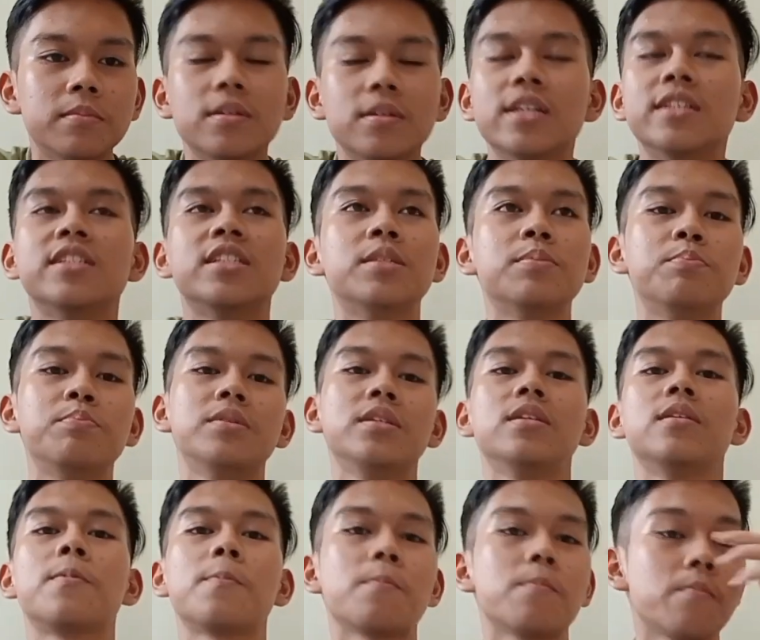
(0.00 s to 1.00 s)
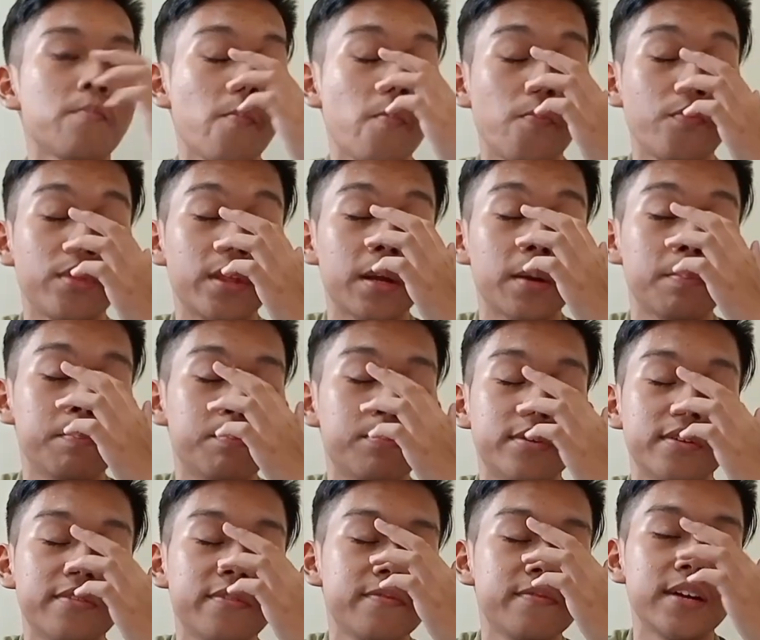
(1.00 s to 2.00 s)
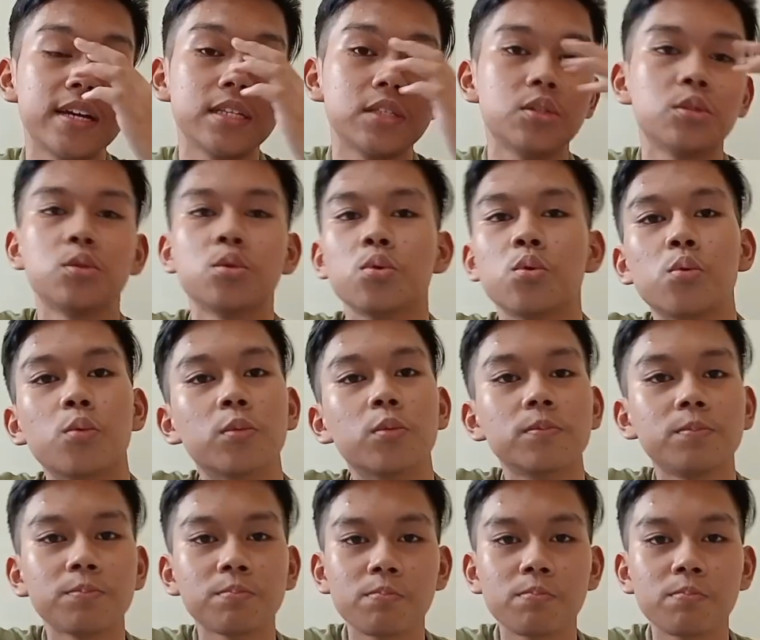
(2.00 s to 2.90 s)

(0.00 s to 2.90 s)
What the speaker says: recipe, a perfect tool,